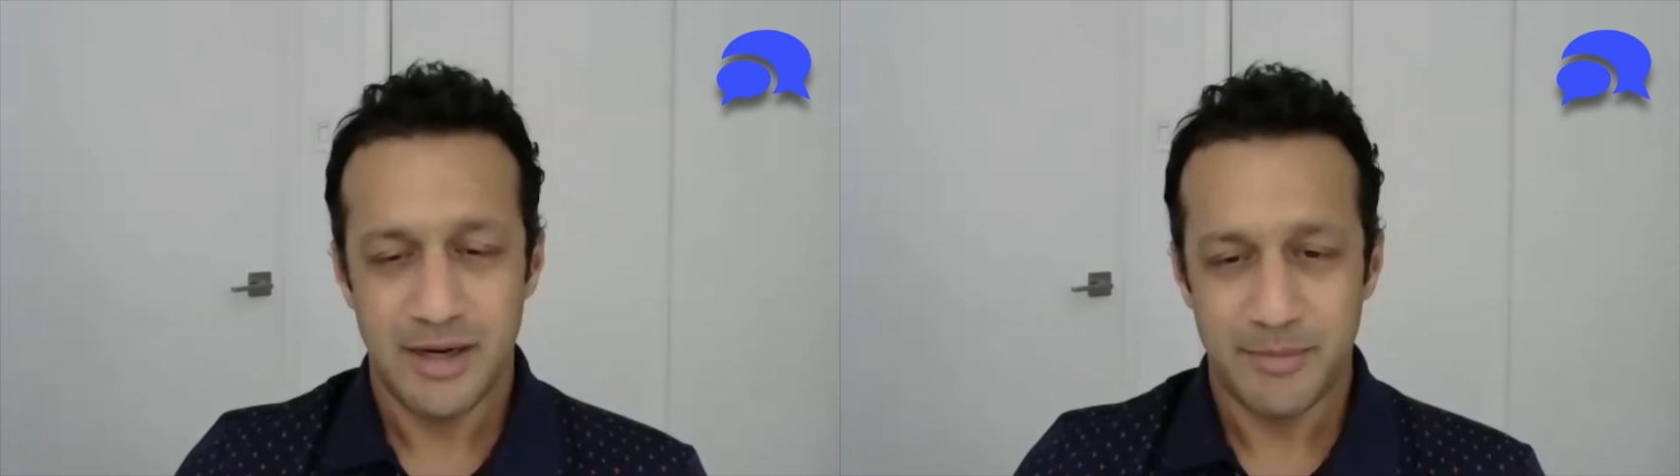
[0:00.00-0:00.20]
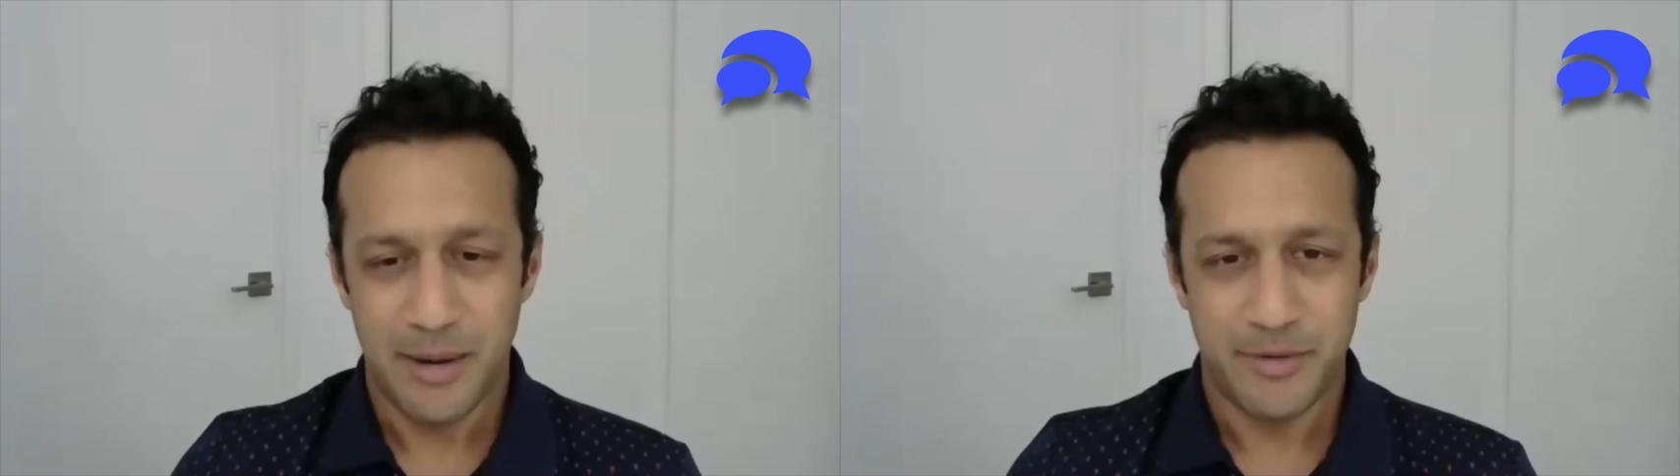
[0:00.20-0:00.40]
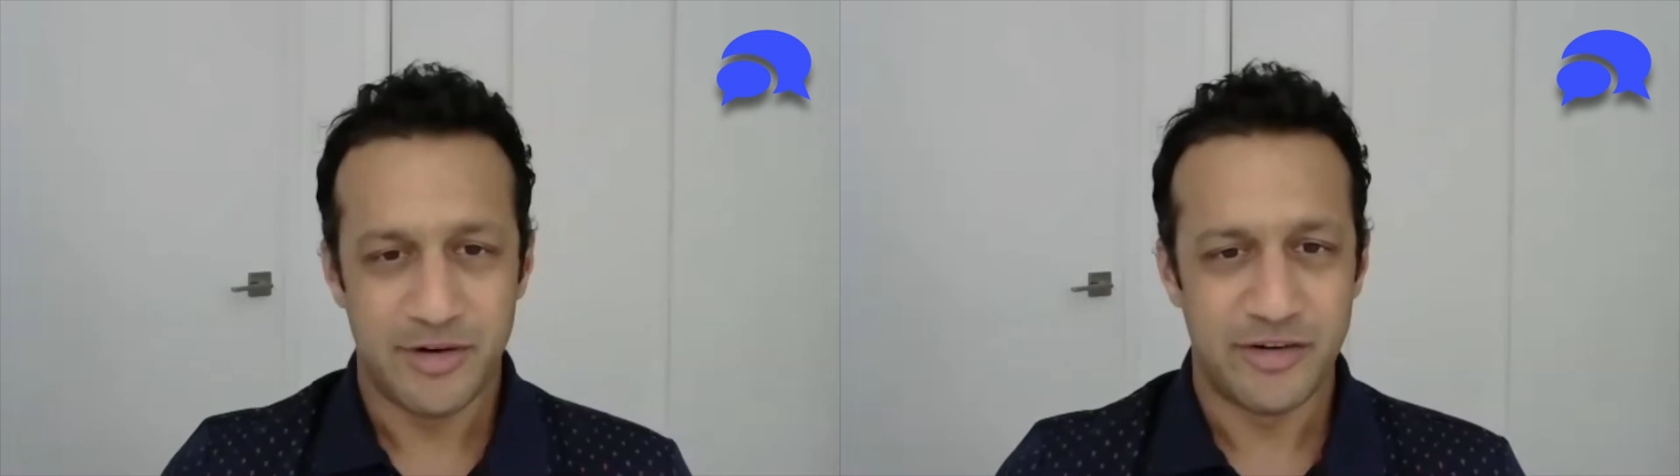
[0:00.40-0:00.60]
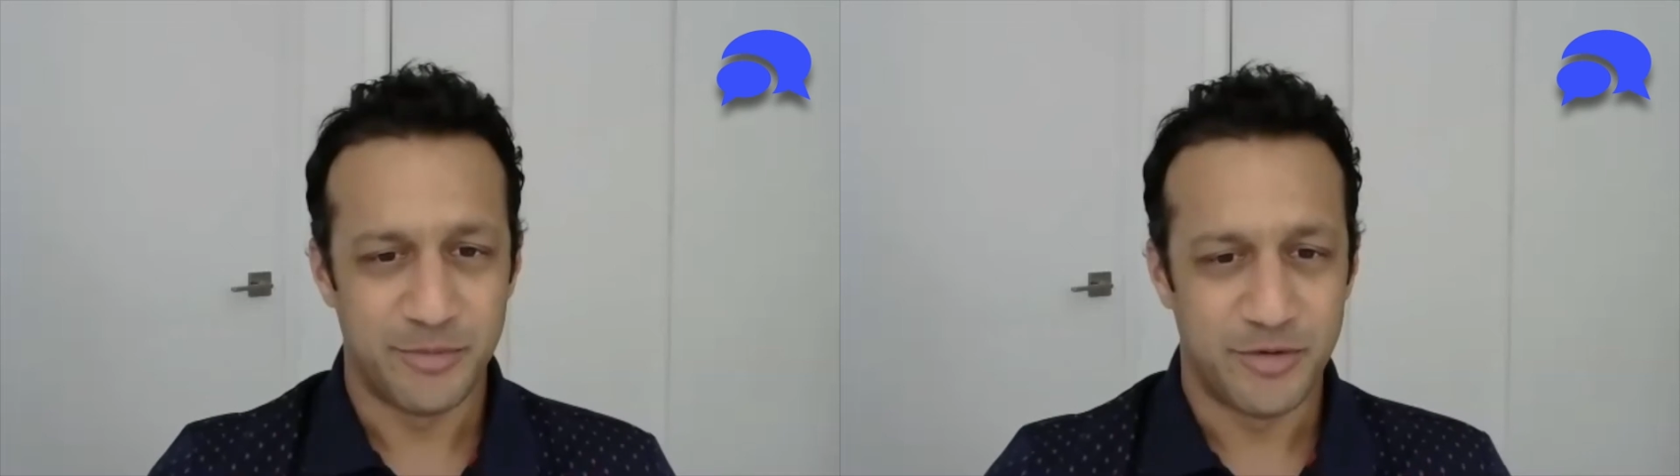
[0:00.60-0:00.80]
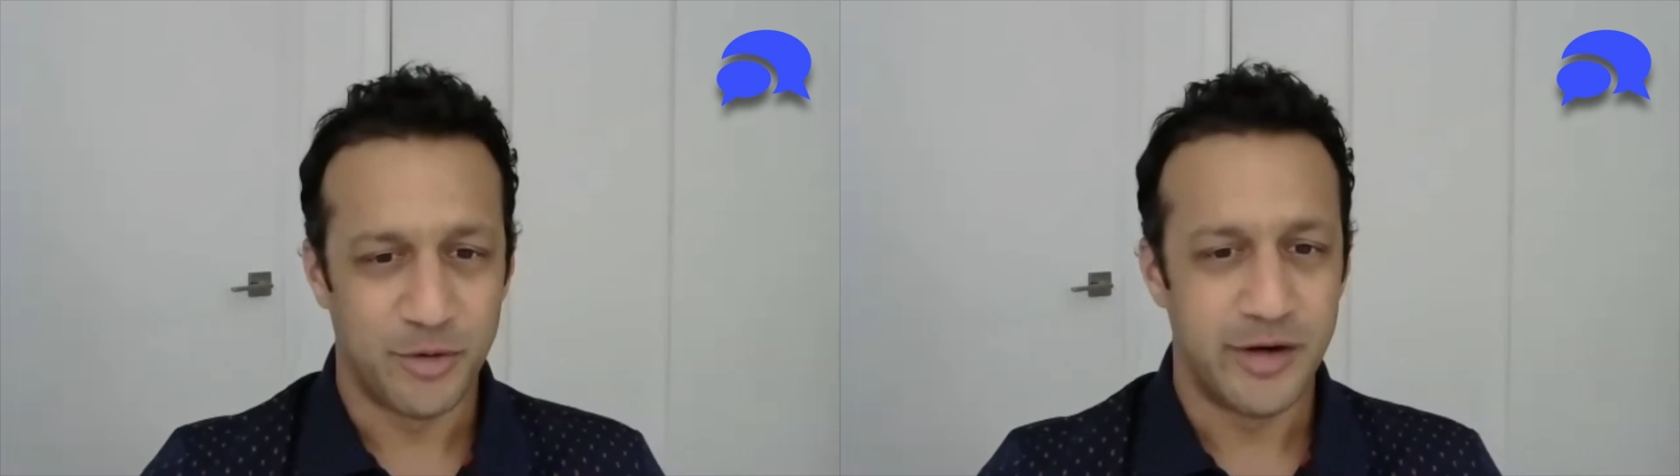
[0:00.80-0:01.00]
happy to hear some
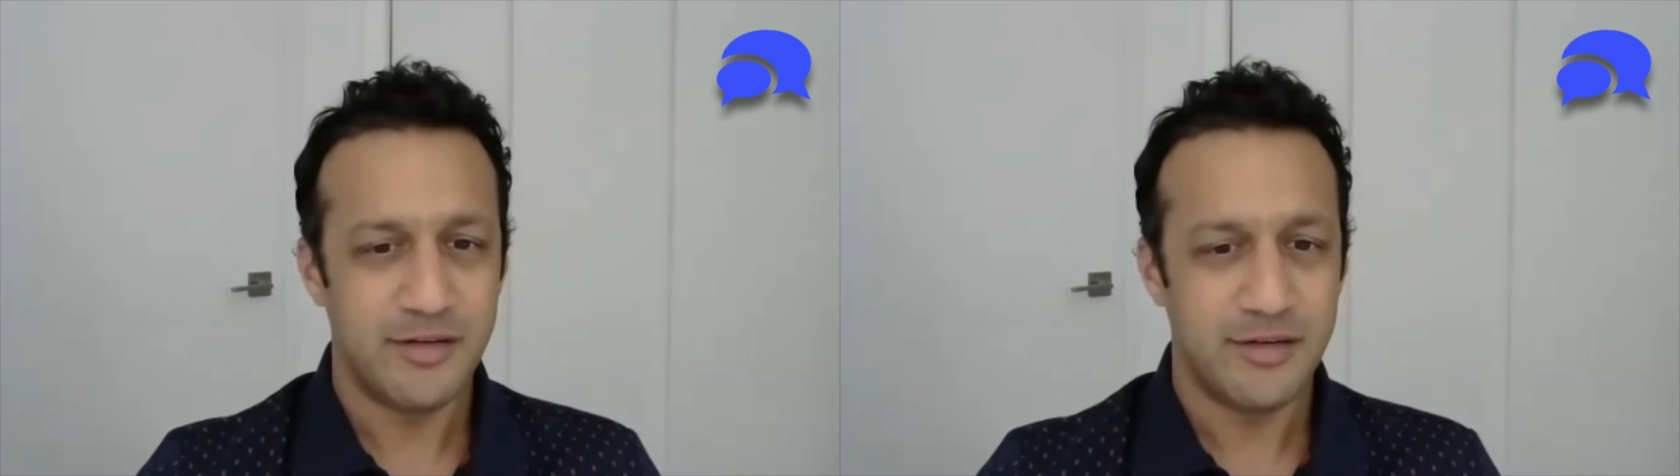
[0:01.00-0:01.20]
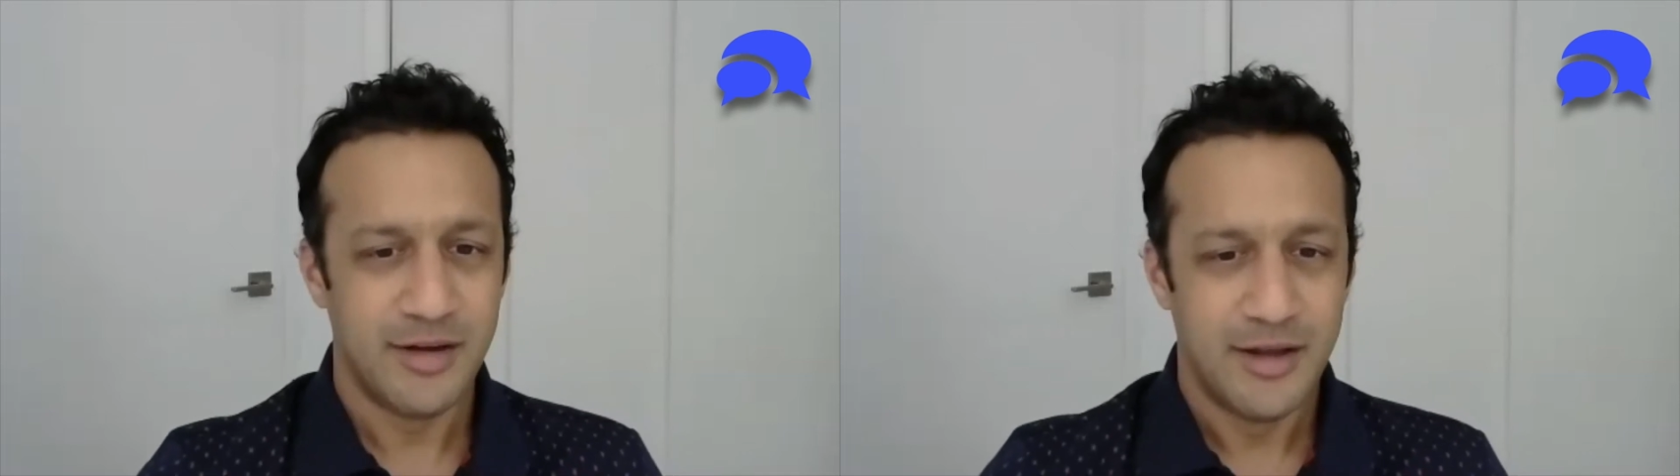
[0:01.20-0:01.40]
stories.